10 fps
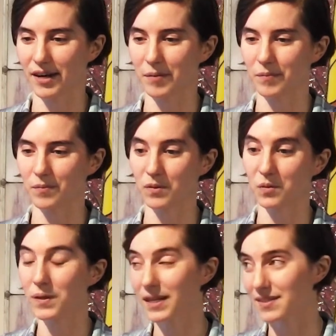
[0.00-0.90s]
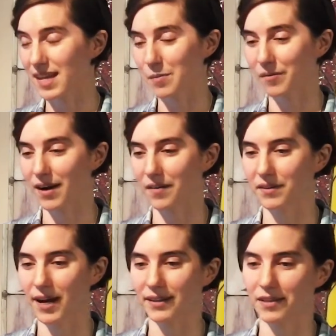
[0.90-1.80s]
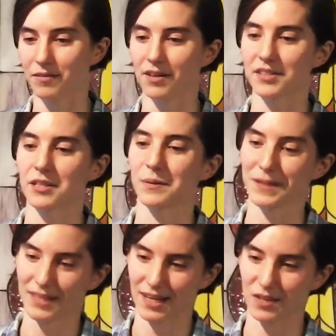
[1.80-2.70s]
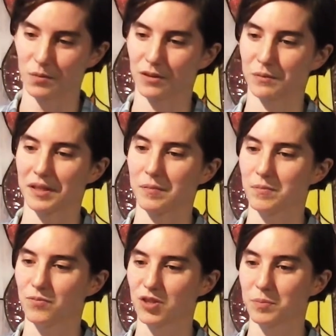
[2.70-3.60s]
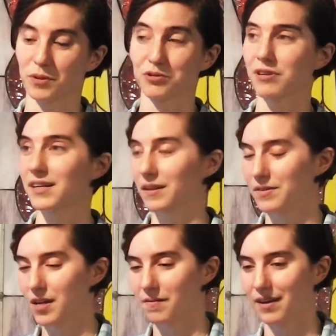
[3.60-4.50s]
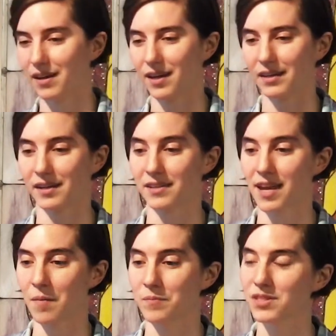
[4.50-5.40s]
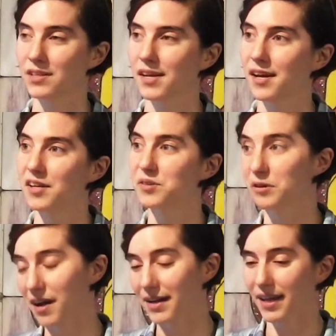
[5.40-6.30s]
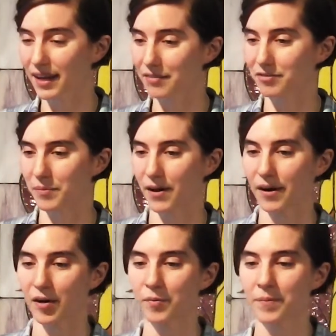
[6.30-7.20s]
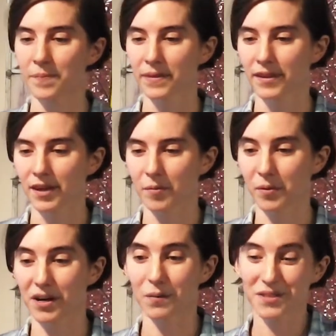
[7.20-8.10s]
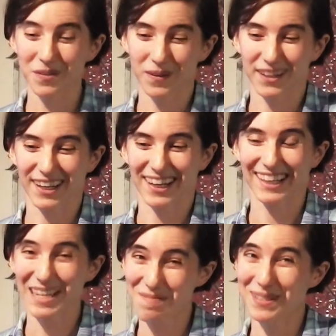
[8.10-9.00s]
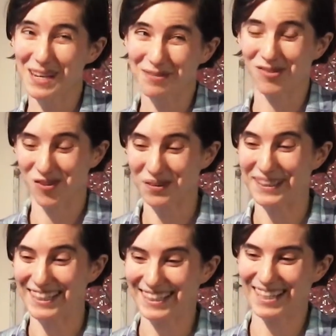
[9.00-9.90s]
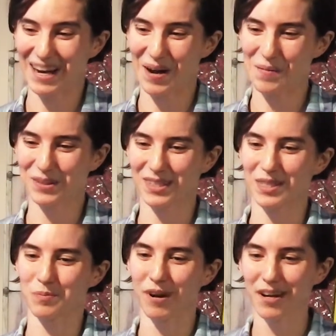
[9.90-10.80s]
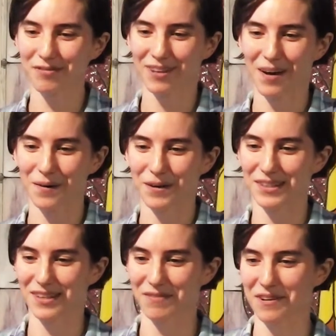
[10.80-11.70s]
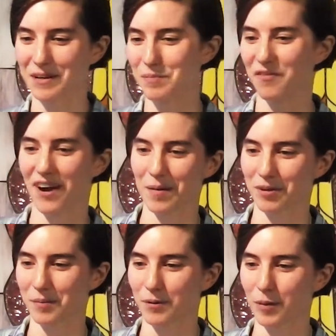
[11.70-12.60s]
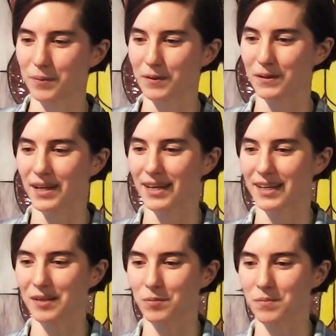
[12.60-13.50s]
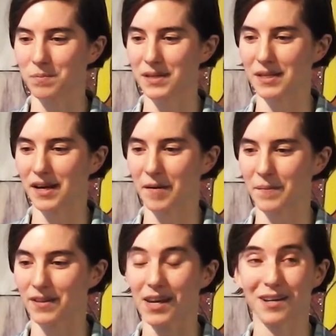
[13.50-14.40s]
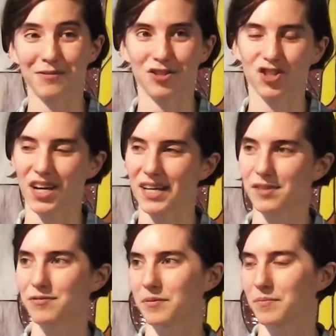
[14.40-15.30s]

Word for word: um, when the weekends came around, I led volunteer work days where we just pulled truckloads of it in an attempt to eradicate it from the arb. But when I wasn't working, I let myself enjoy it. Um, it's this bright flower, it's like very vibrant purple, and it can be um, a lot of different shades from,